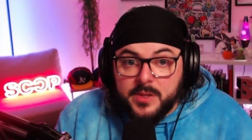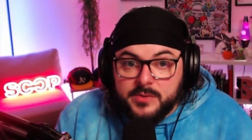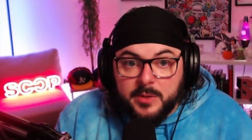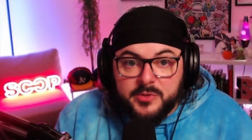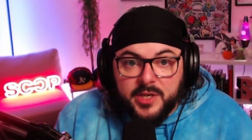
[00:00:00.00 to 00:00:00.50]
other
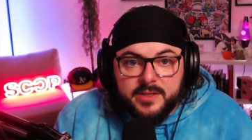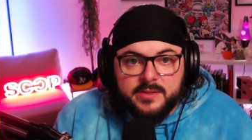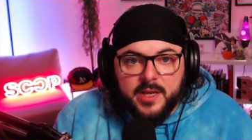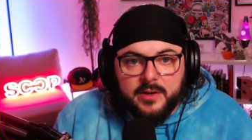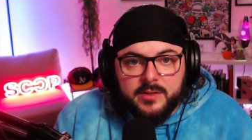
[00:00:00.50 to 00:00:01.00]
subjects
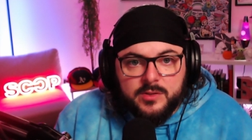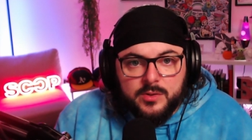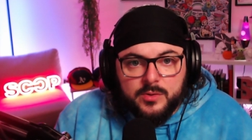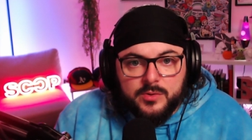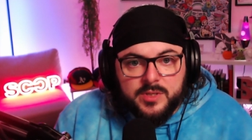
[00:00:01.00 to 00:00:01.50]
down into
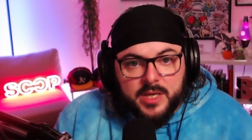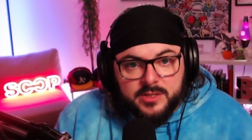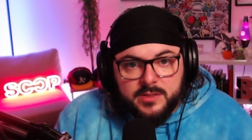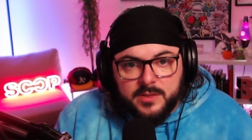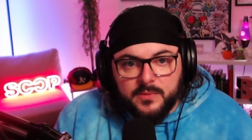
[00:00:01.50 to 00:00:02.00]
two
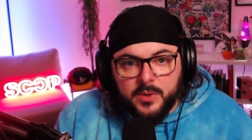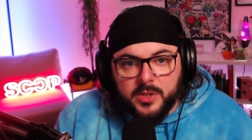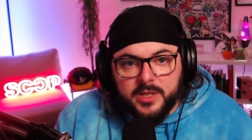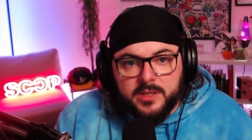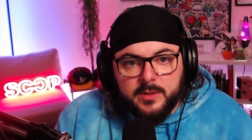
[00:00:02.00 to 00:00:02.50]
sections if you want to
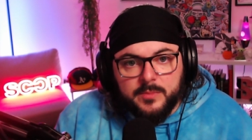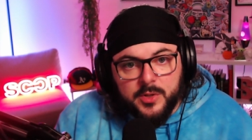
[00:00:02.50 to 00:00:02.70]
look at them.